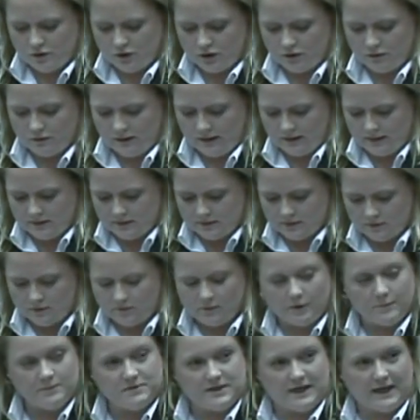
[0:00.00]
do you need
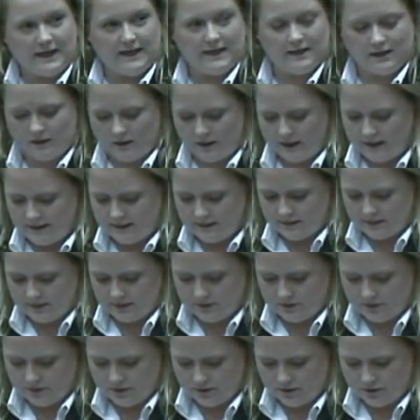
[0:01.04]
to obtain a
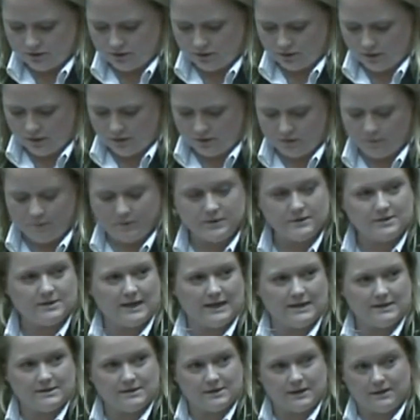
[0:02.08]
license to own or
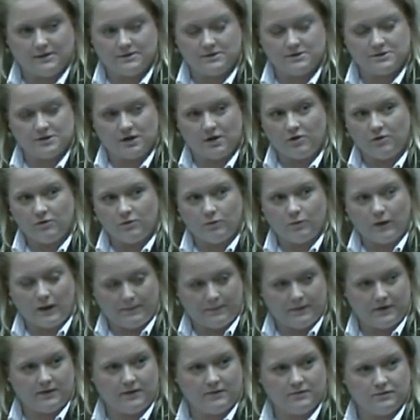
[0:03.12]
possess an assault
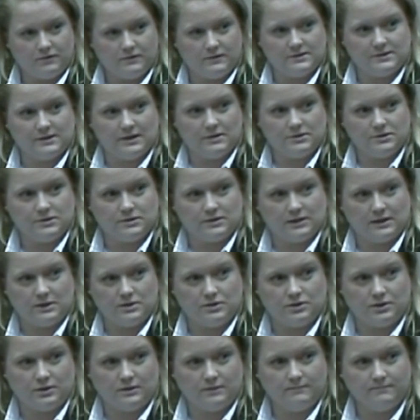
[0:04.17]
weapon under this
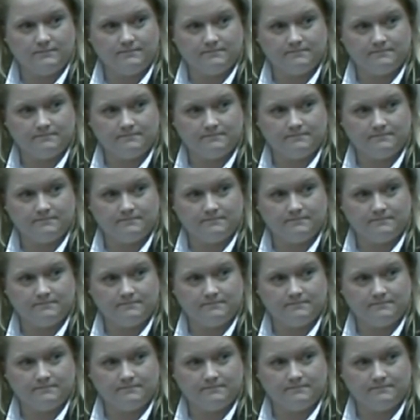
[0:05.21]
legislation?